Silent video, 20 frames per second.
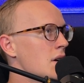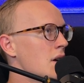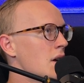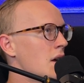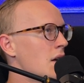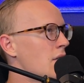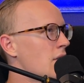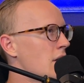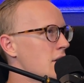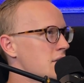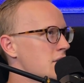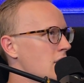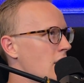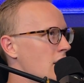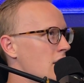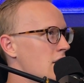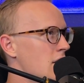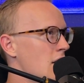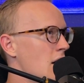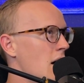and that's
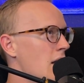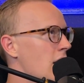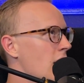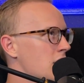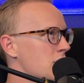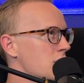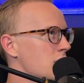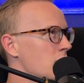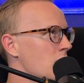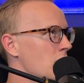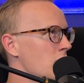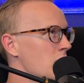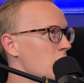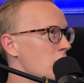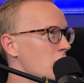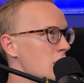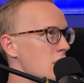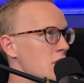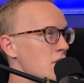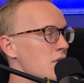like not actually what we
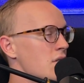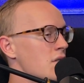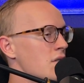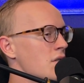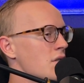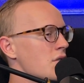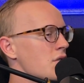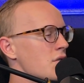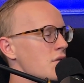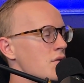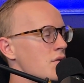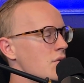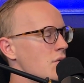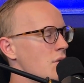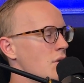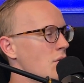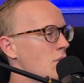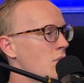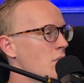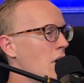believe in or do,
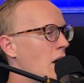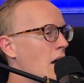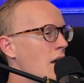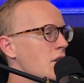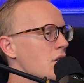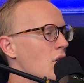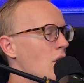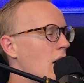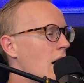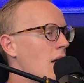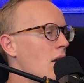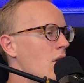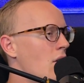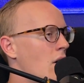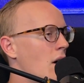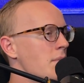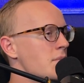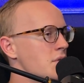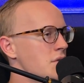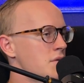or yes. I don't
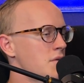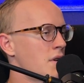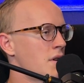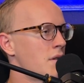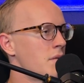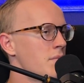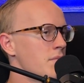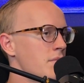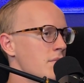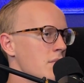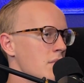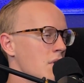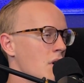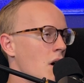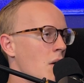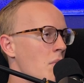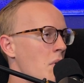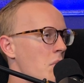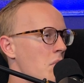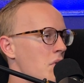know. I'm just trying to
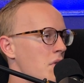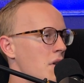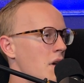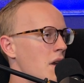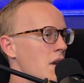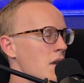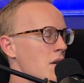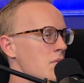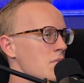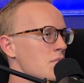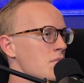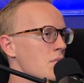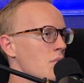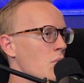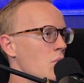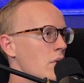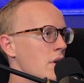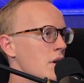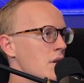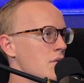come up with any
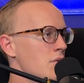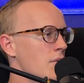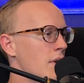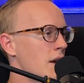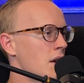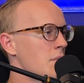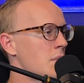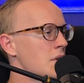weird random